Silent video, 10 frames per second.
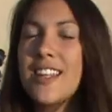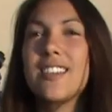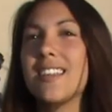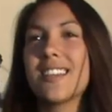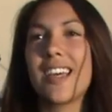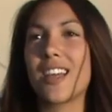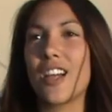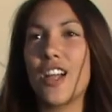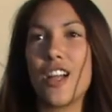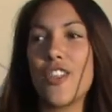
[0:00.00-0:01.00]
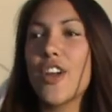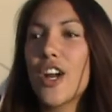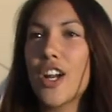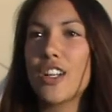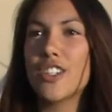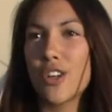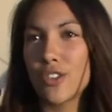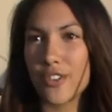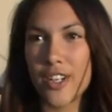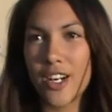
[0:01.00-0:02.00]
And it's, it's like, they're
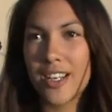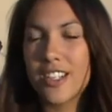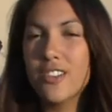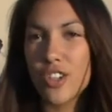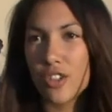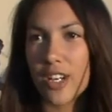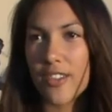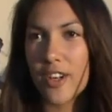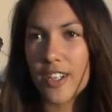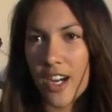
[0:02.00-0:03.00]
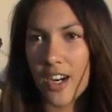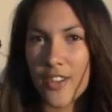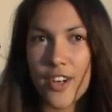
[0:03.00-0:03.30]
children, they're children, they're younger.